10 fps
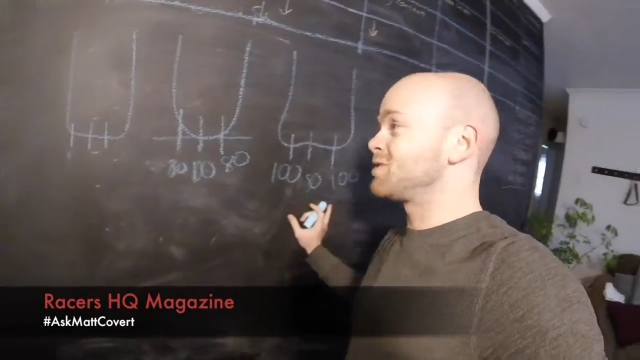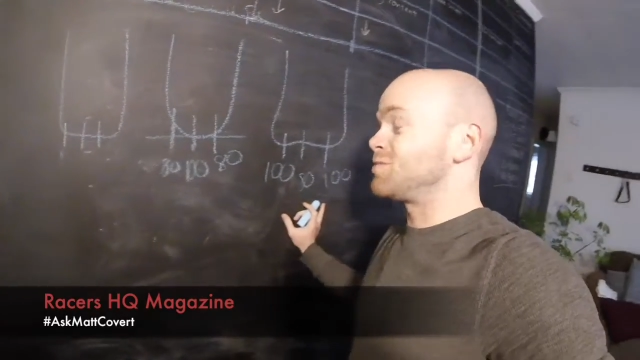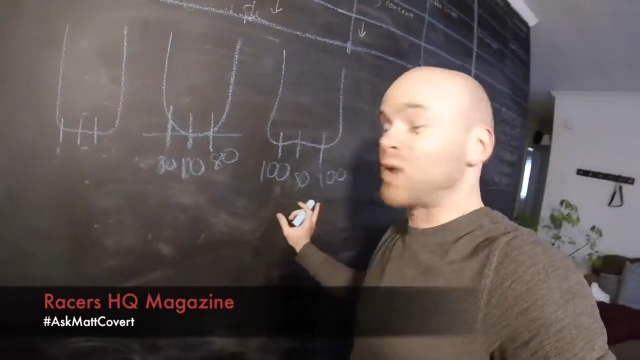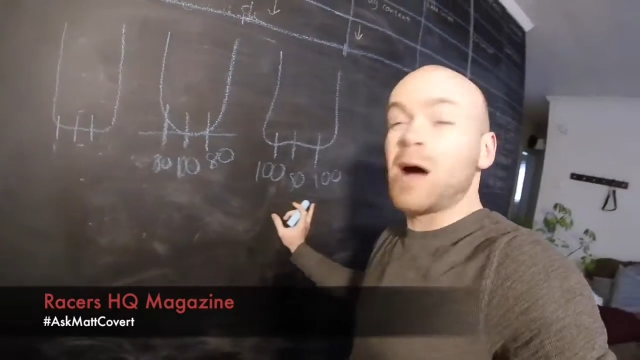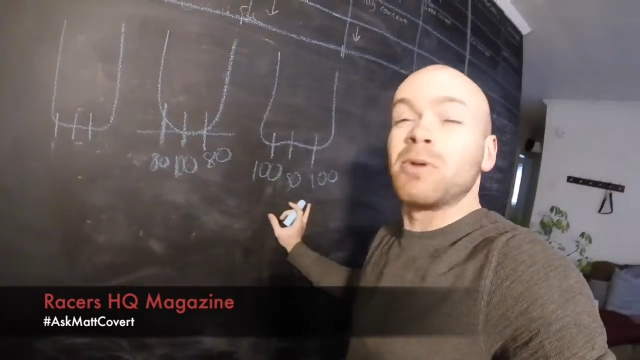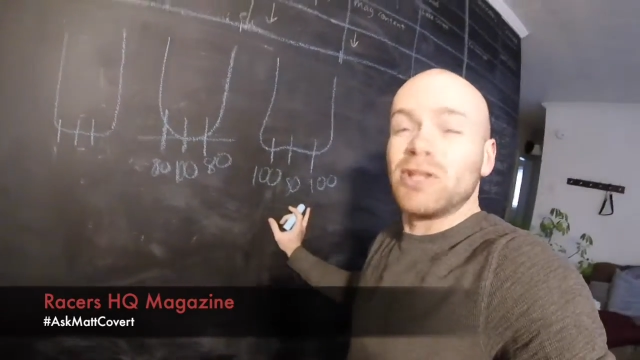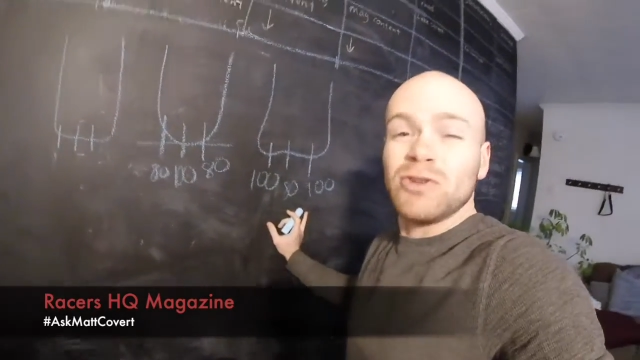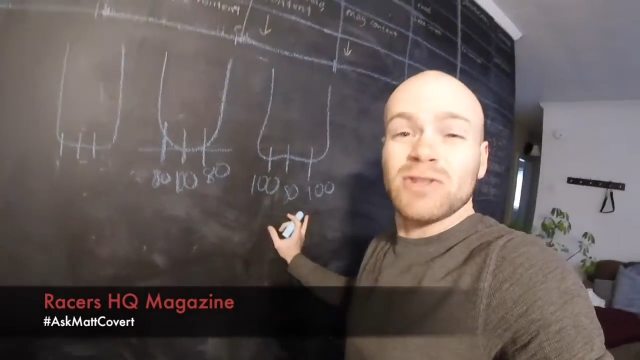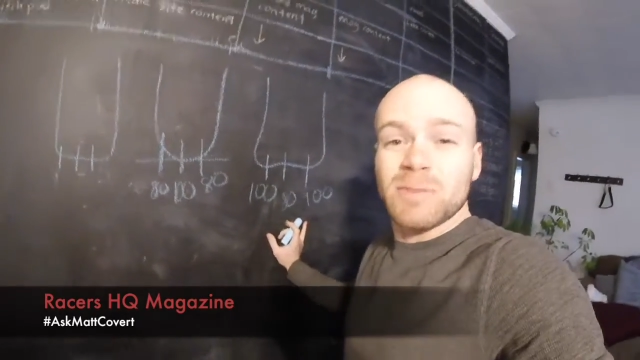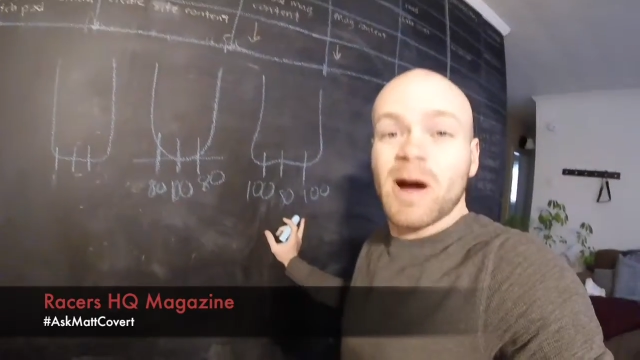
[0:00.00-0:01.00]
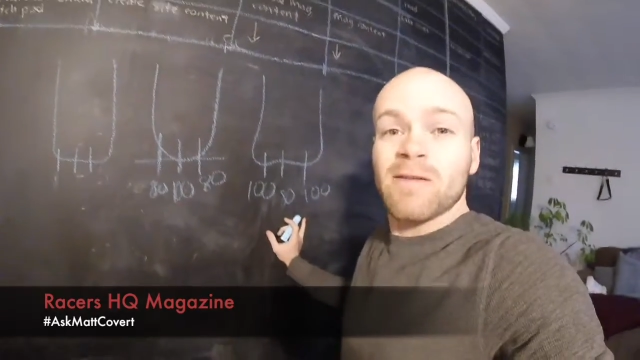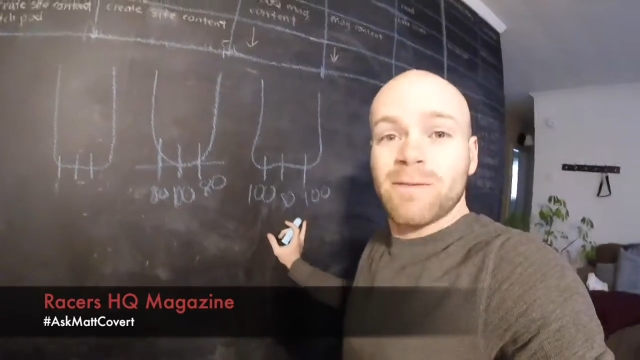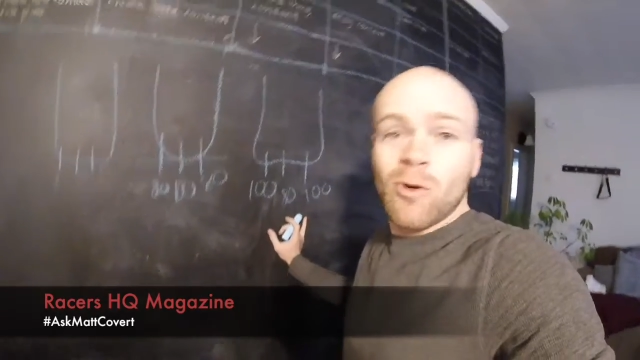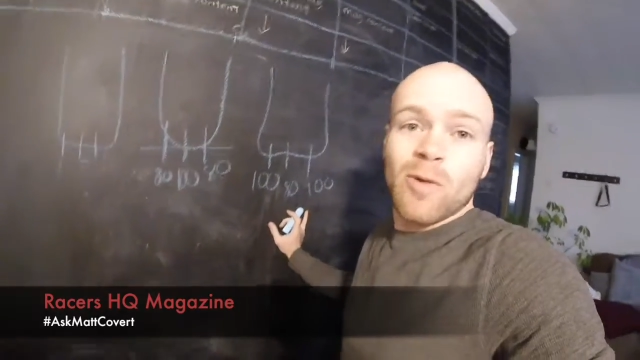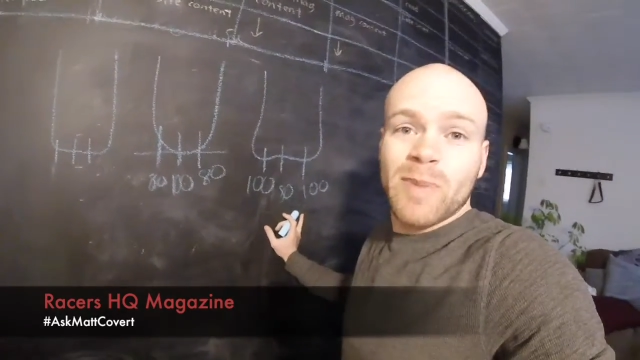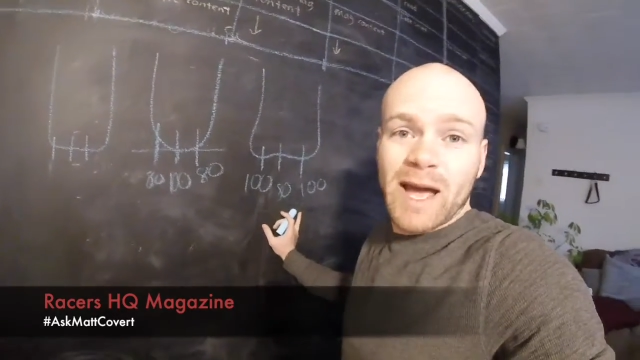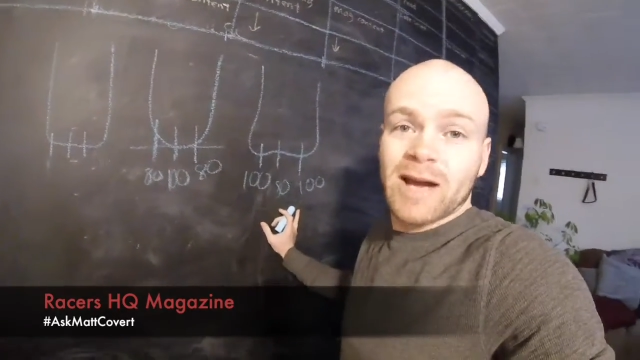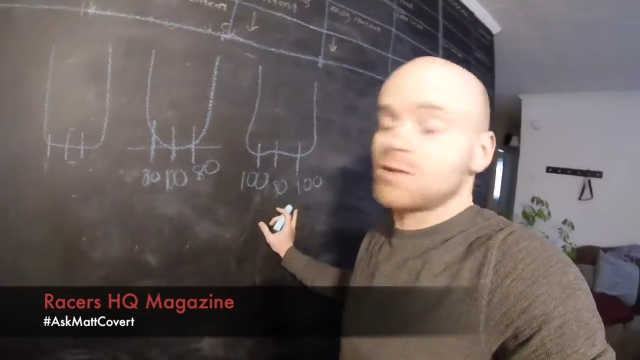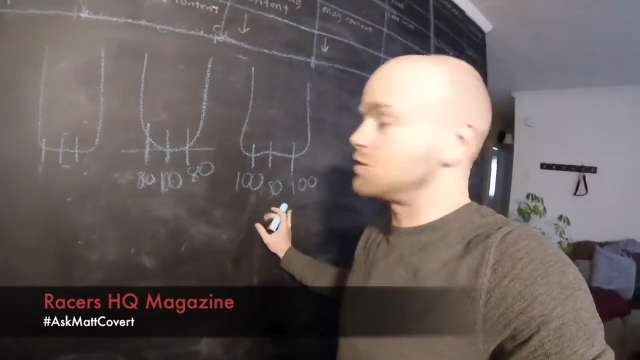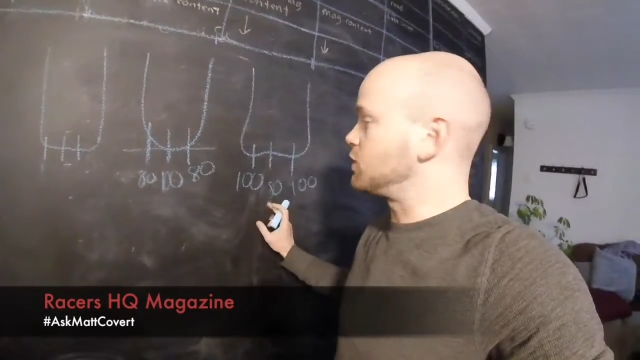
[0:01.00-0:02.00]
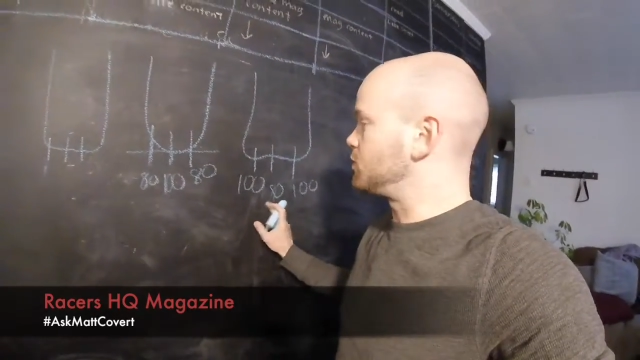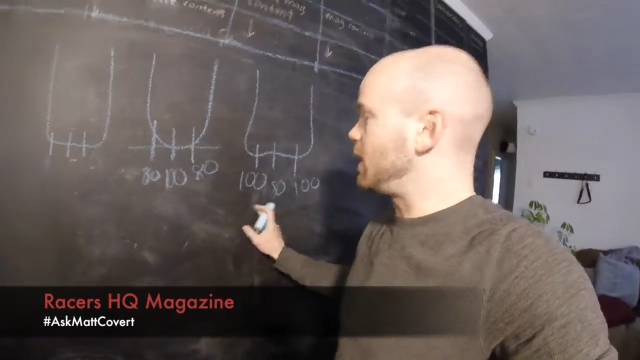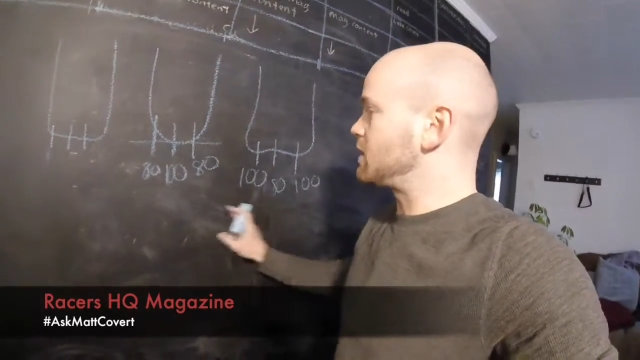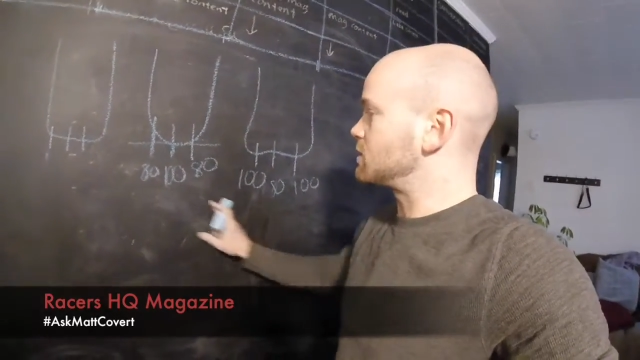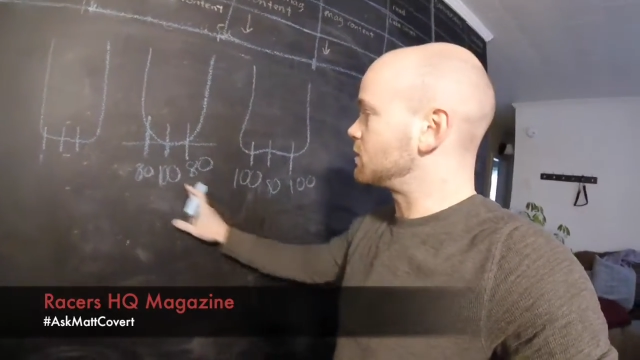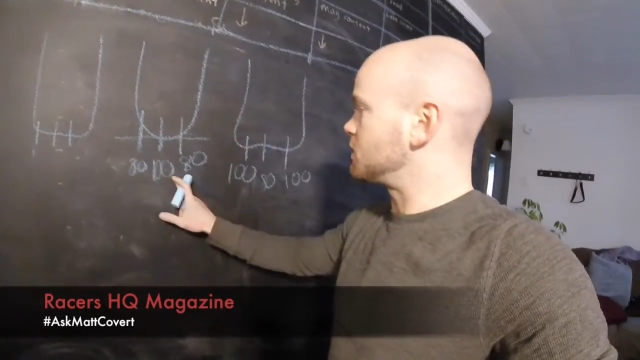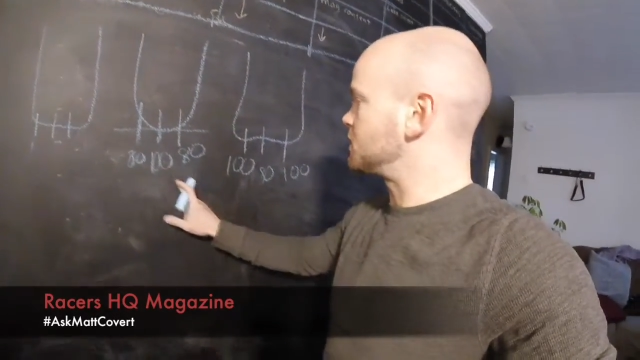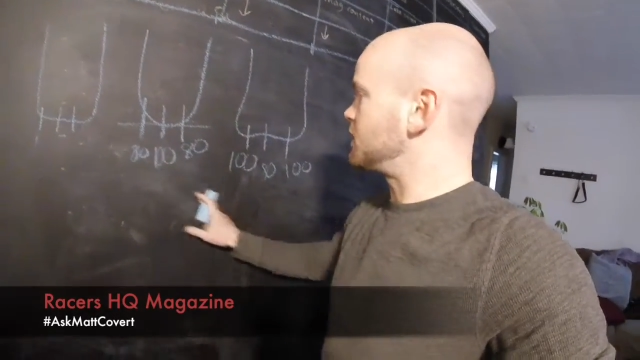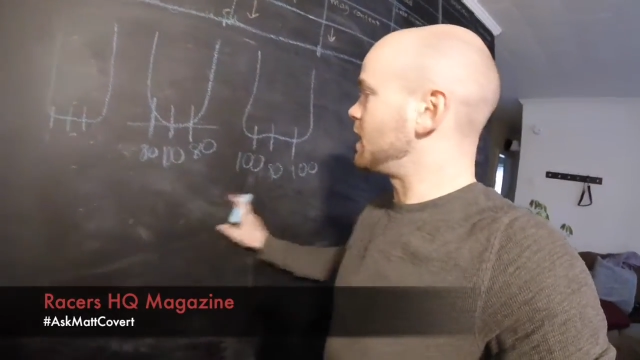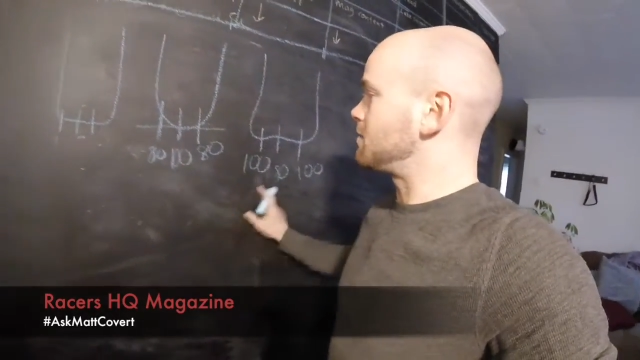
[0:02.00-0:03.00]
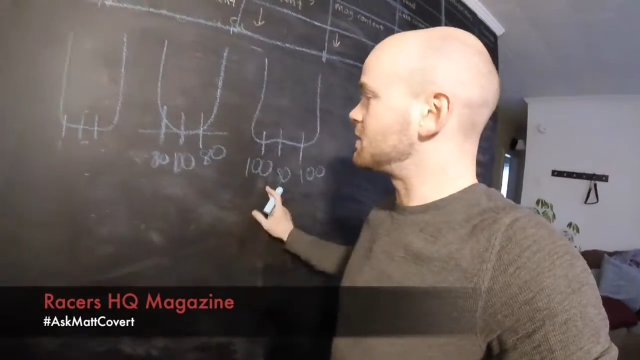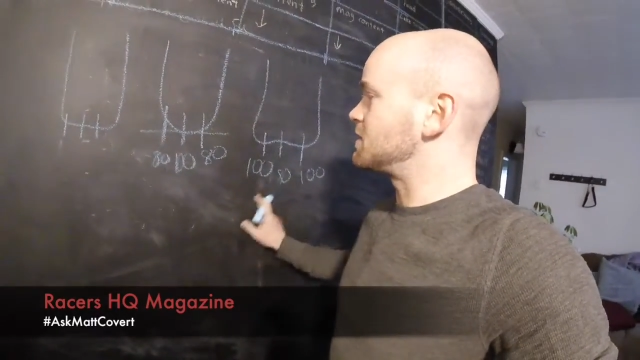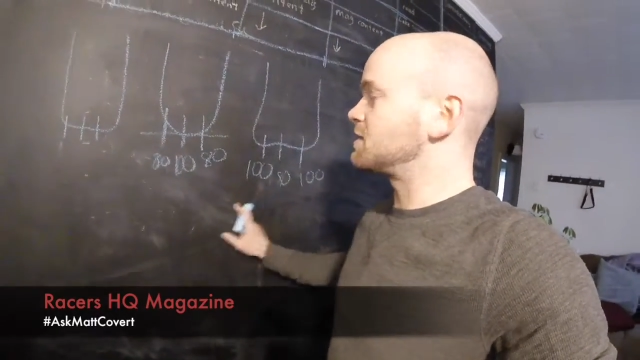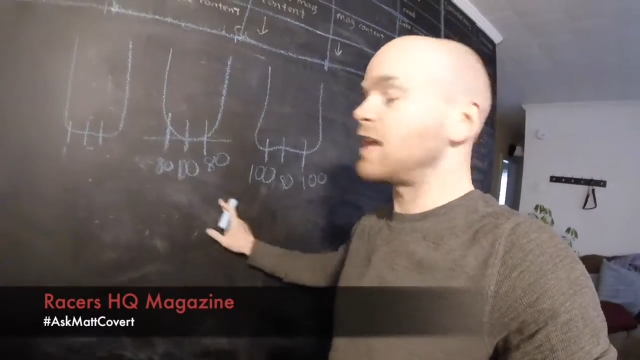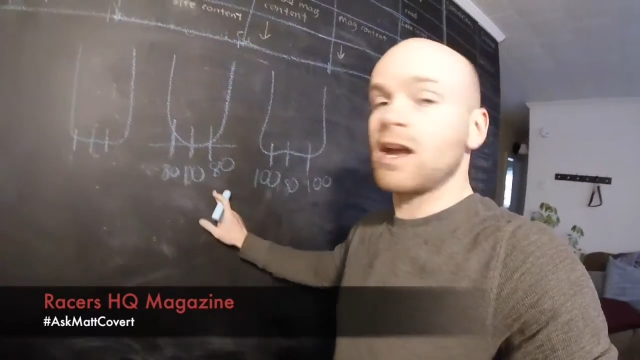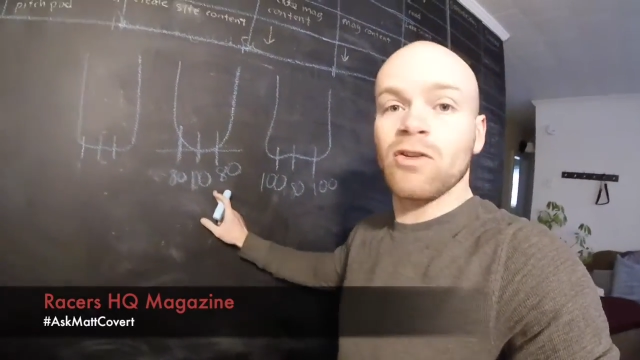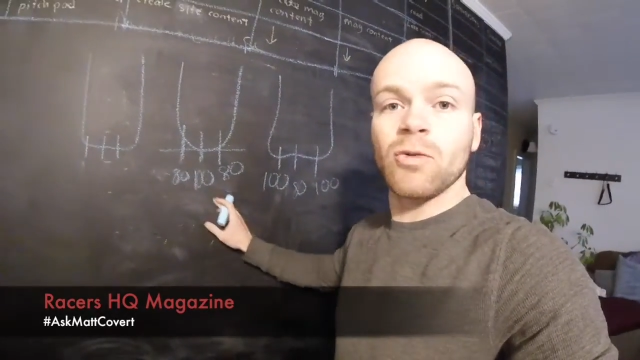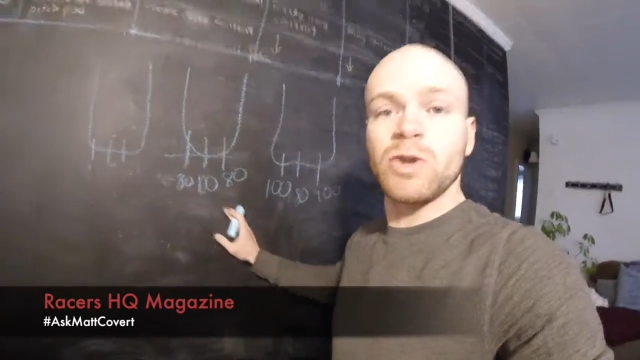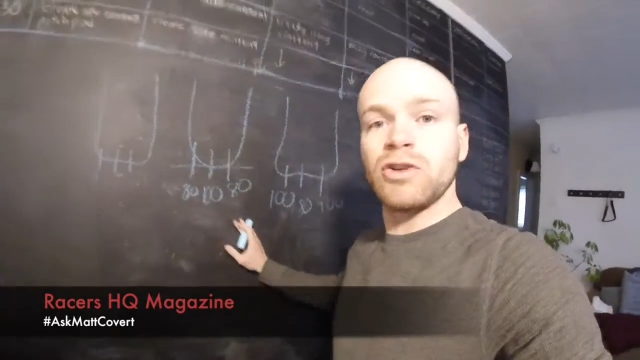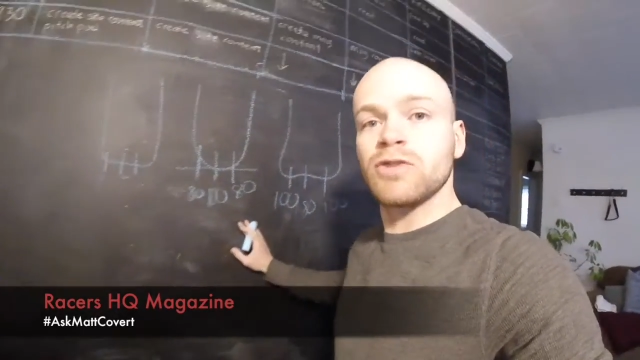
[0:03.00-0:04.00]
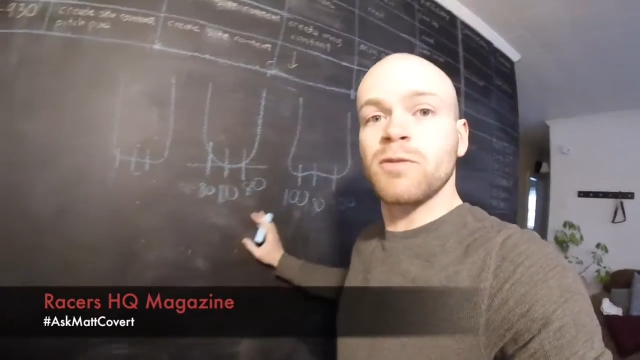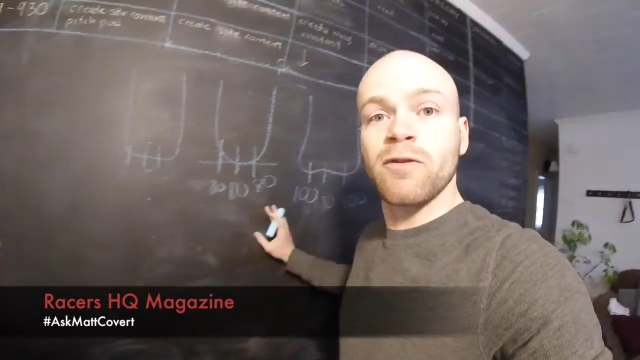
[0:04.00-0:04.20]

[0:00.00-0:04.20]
could probably use about 4 pounds just based on the same scale that we used